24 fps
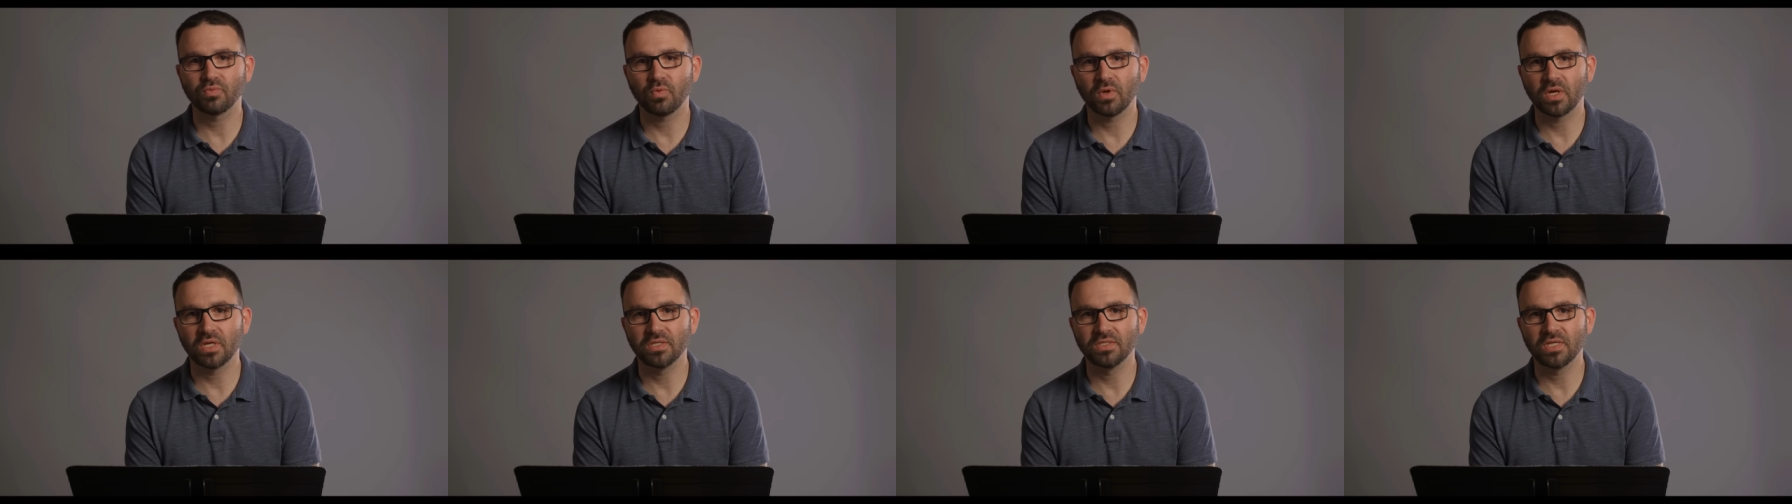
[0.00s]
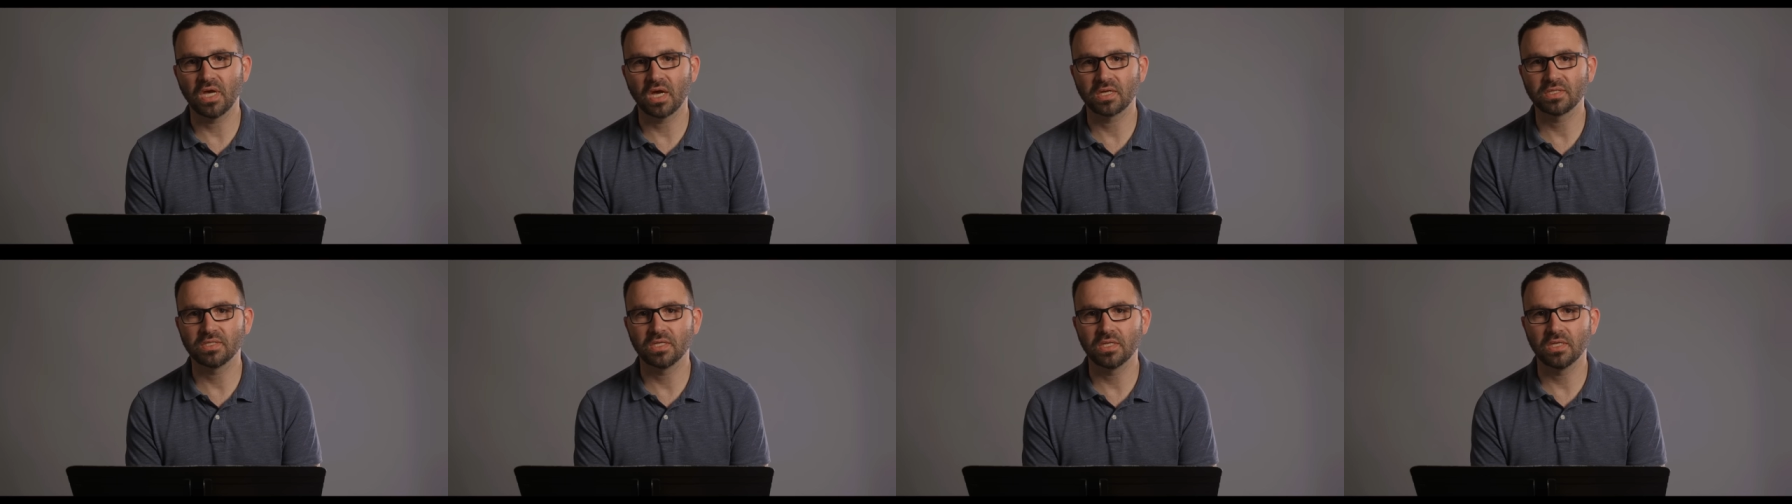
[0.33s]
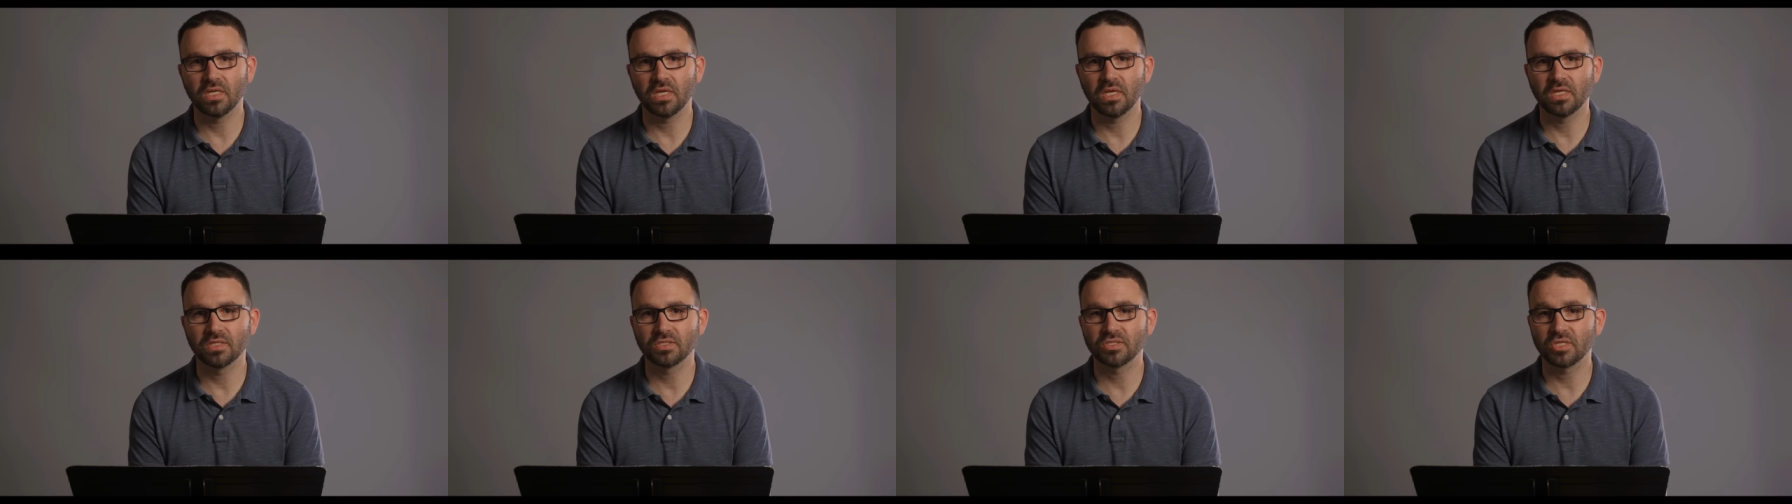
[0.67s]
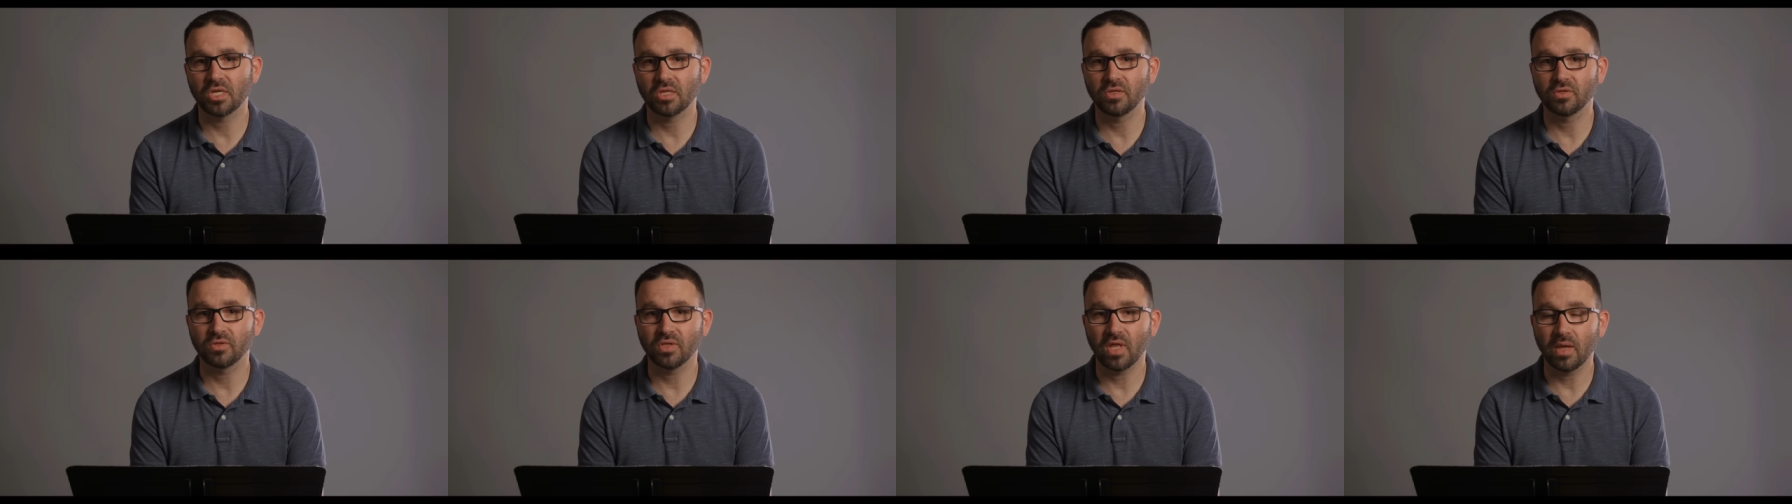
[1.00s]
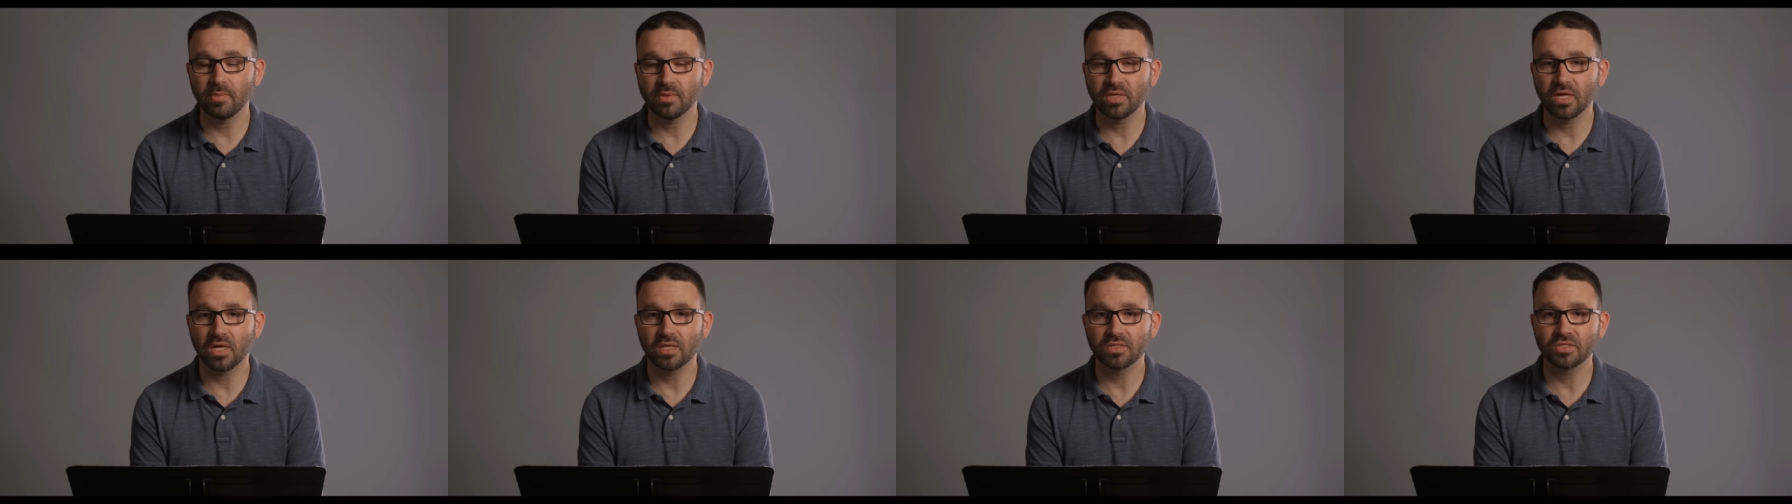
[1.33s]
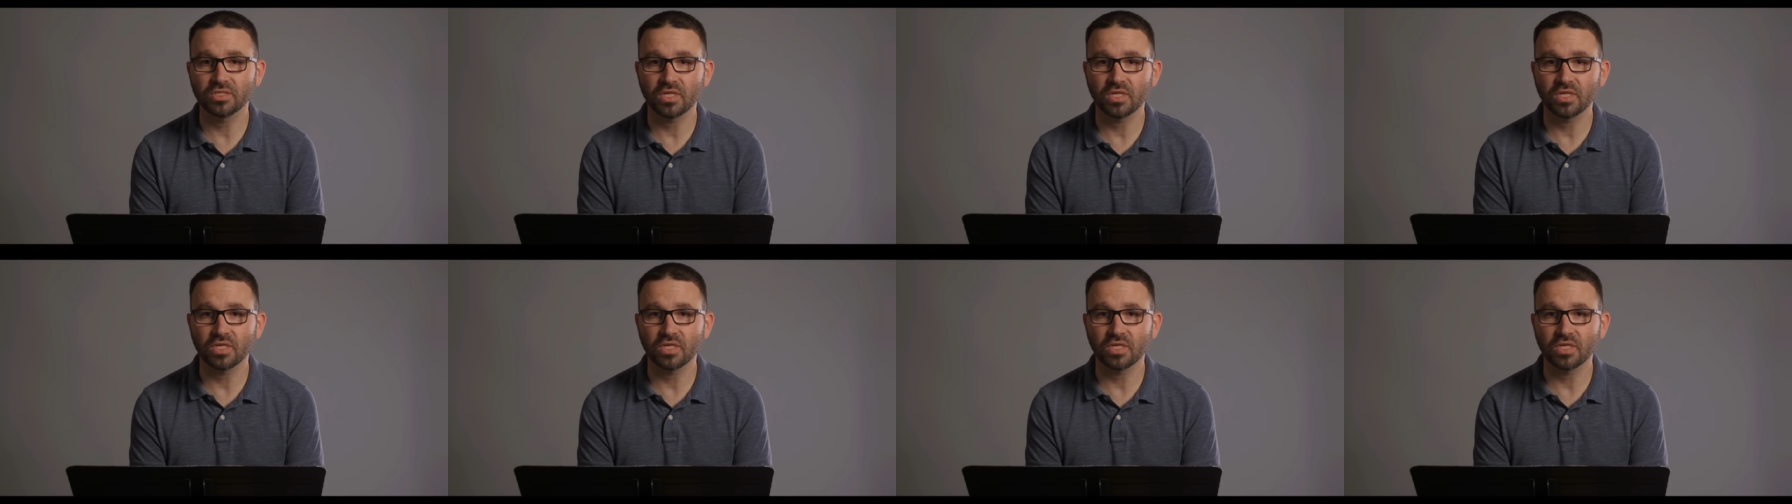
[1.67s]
were conducted in southern Lebanon,